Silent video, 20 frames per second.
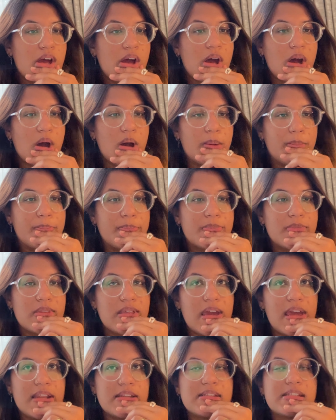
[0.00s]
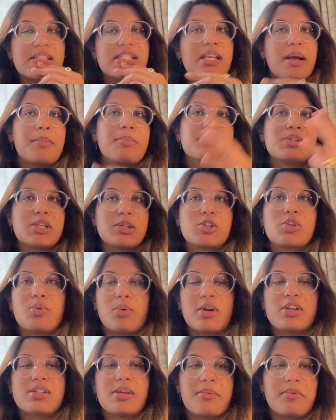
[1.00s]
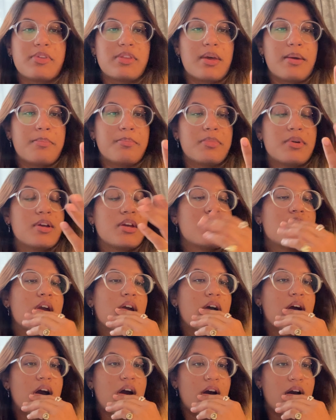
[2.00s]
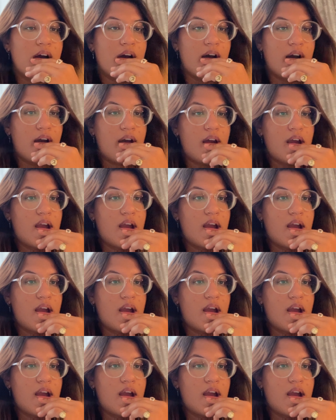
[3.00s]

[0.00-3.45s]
um, and some situ- some of them uh,